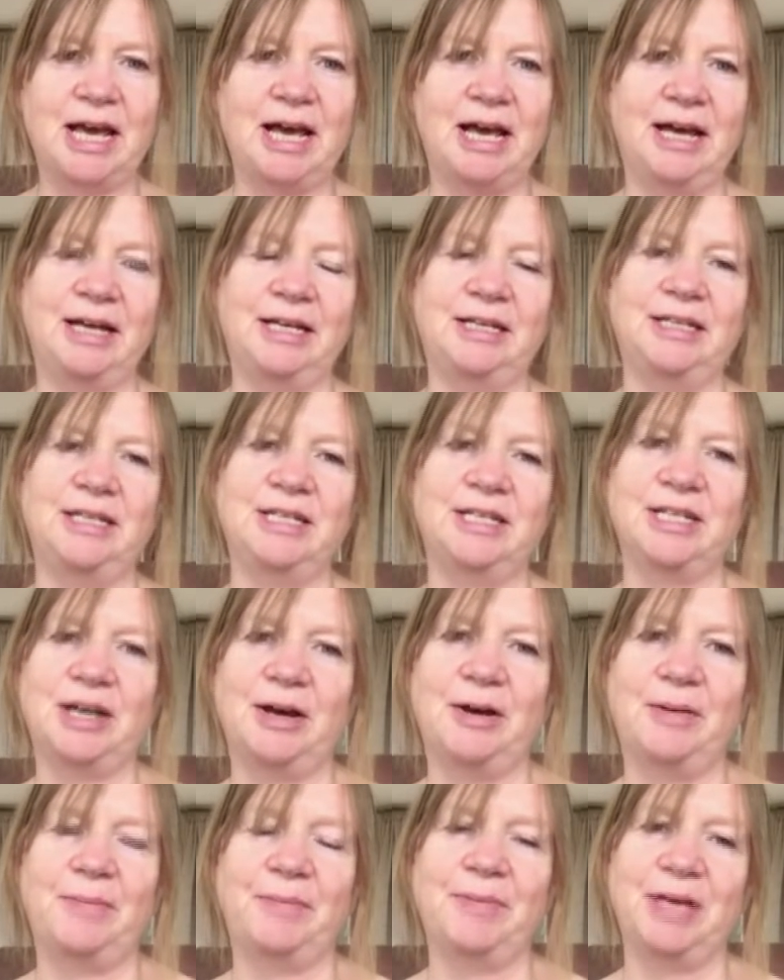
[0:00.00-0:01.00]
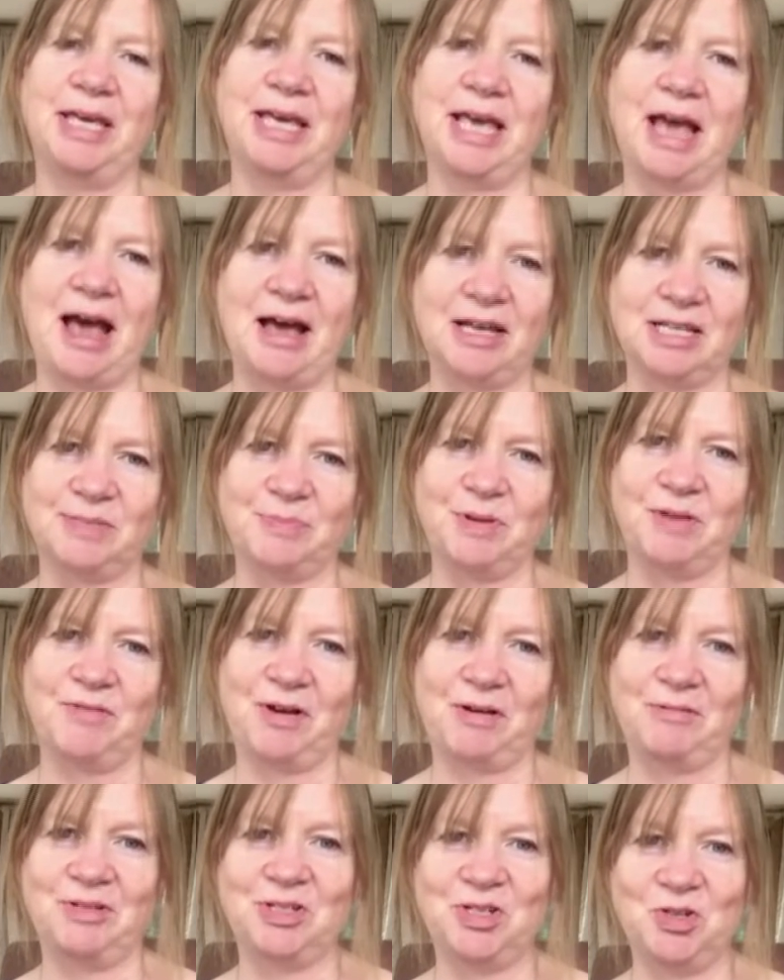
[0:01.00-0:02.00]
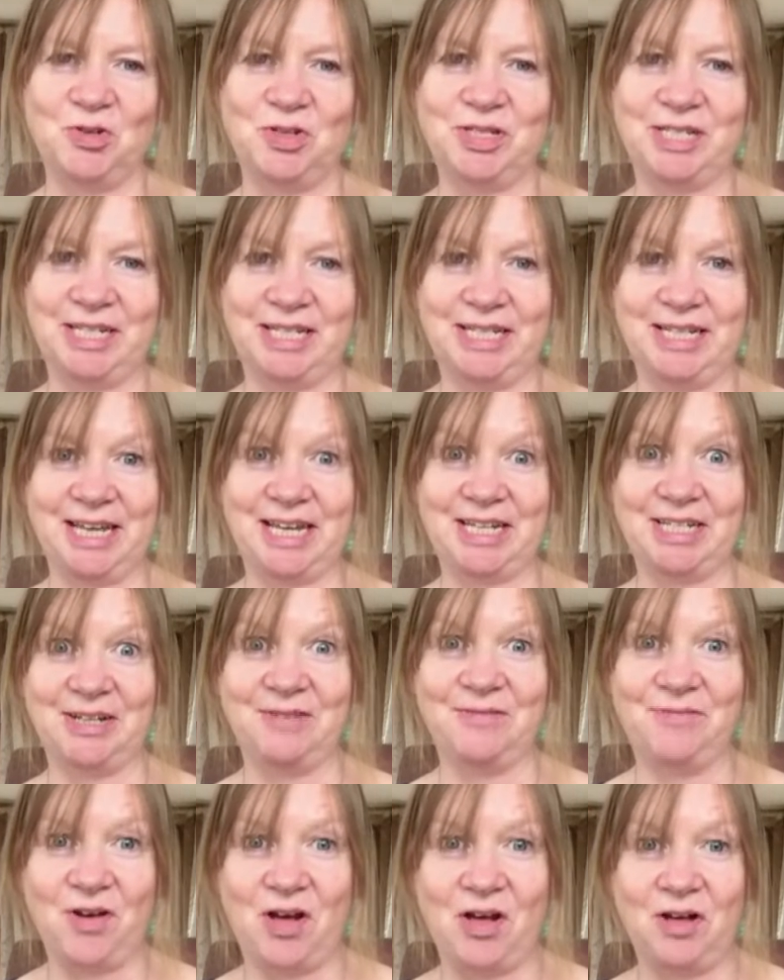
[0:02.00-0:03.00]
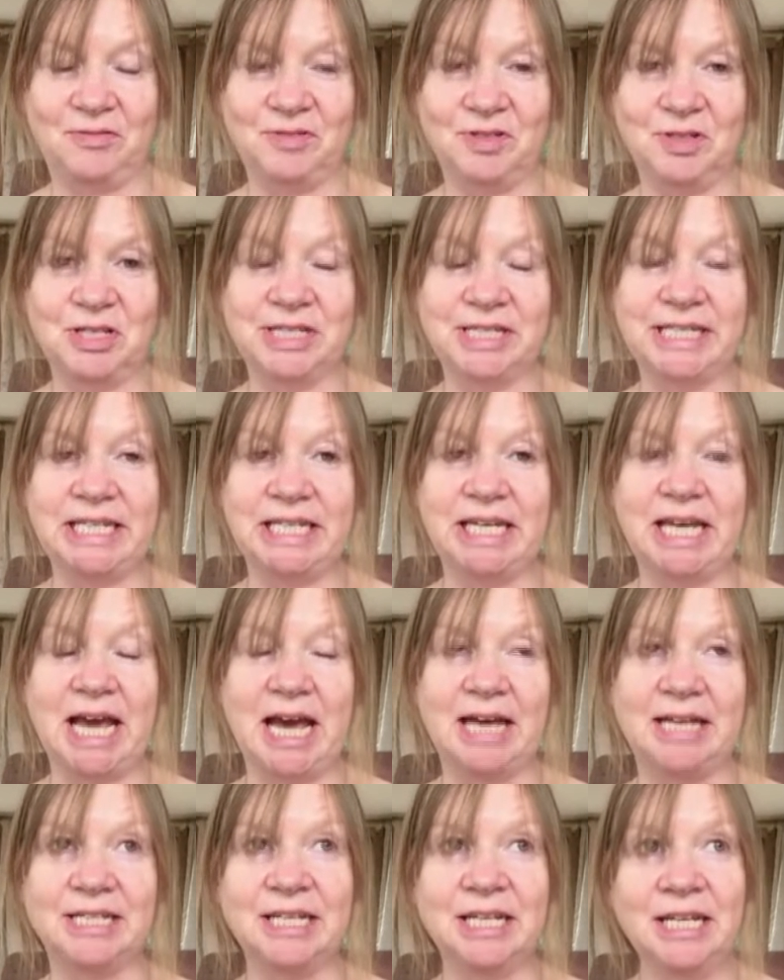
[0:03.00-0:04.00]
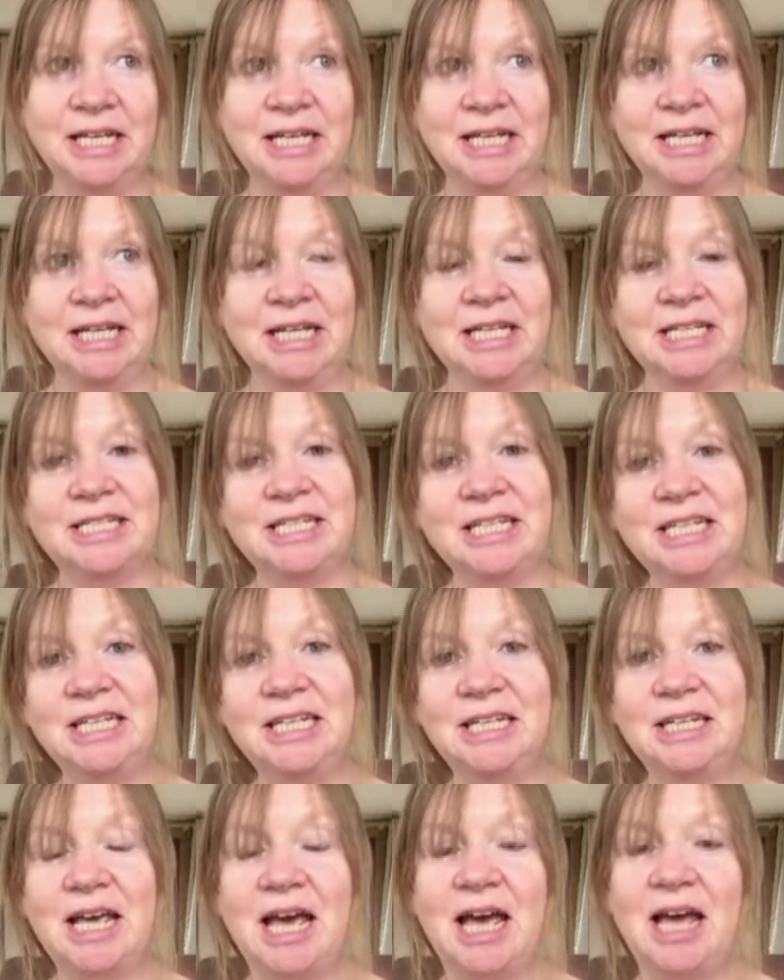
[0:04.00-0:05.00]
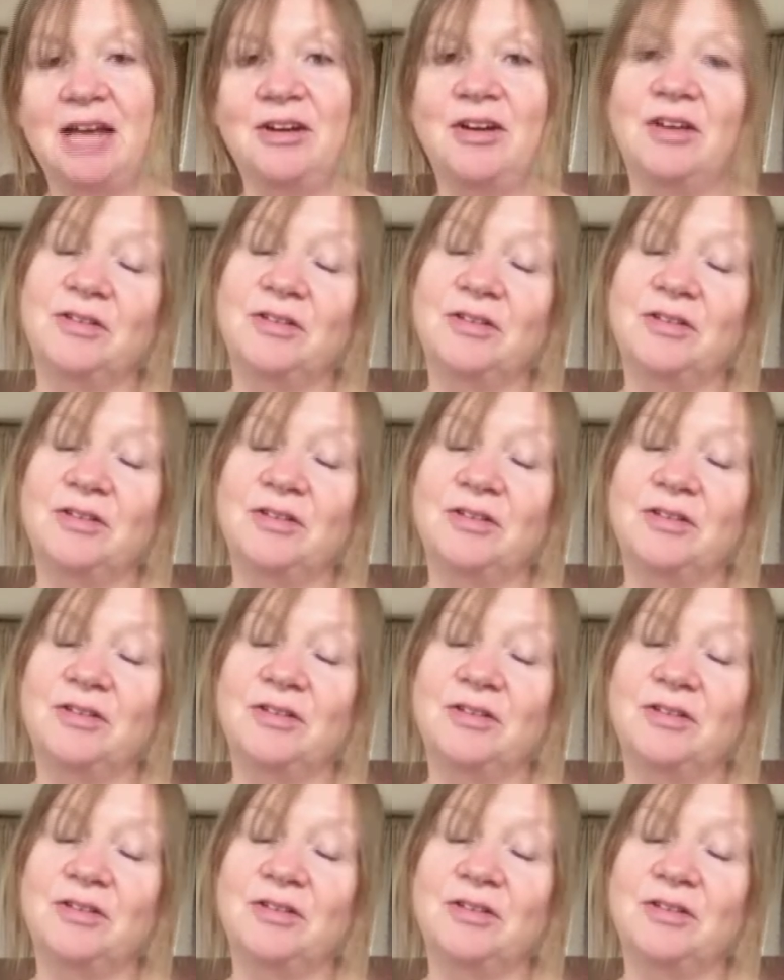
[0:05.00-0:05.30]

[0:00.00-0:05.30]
And he asked me if I was interested in getting involved because he had seen